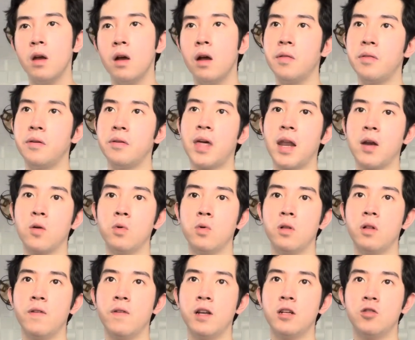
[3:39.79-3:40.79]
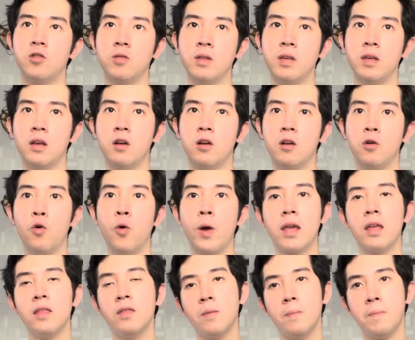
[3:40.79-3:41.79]
and then that will eventually
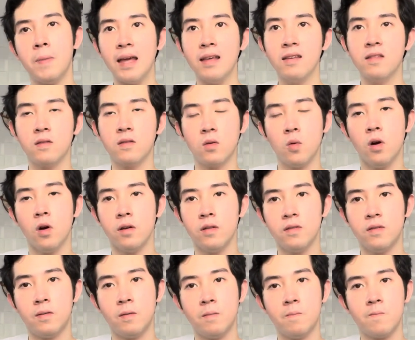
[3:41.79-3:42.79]
quicken the pace towards